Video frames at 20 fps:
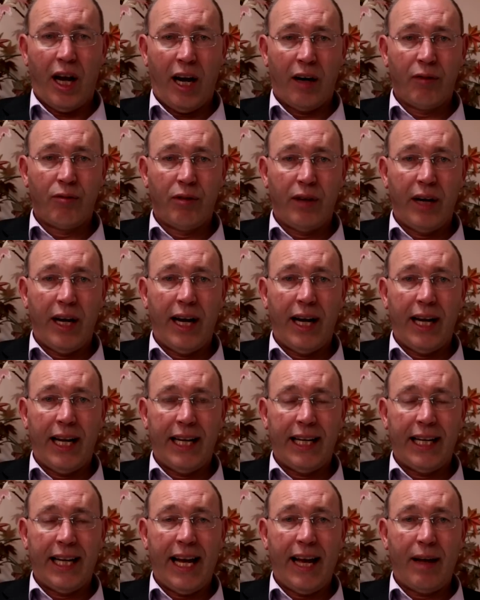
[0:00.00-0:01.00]
and
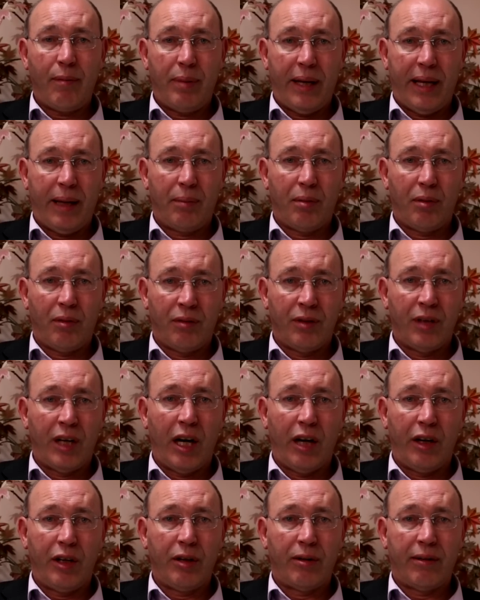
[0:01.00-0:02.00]
really let people
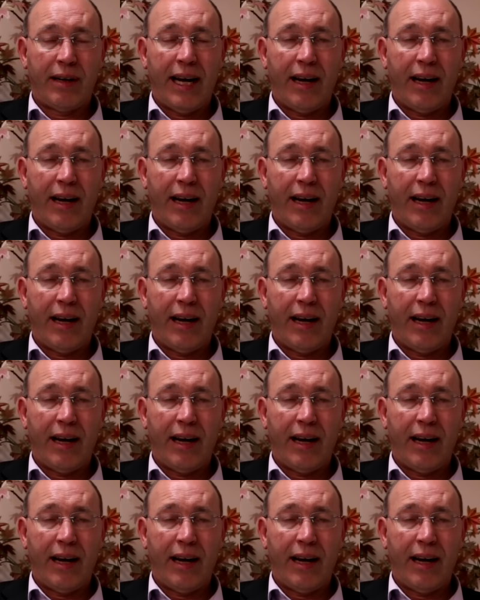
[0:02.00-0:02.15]
know you're